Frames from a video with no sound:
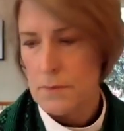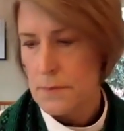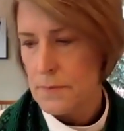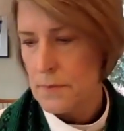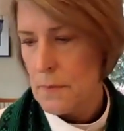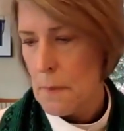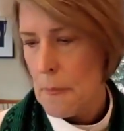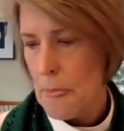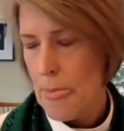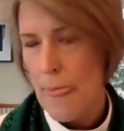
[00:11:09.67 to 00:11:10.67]

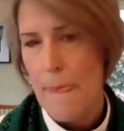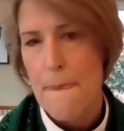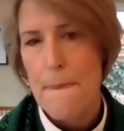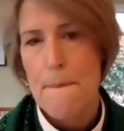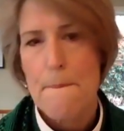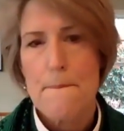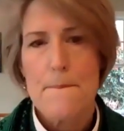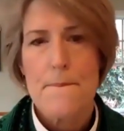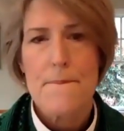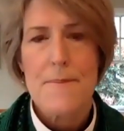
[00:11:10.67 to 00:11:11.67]

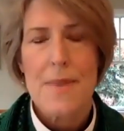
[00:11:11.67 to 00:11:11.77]
(no one is talking)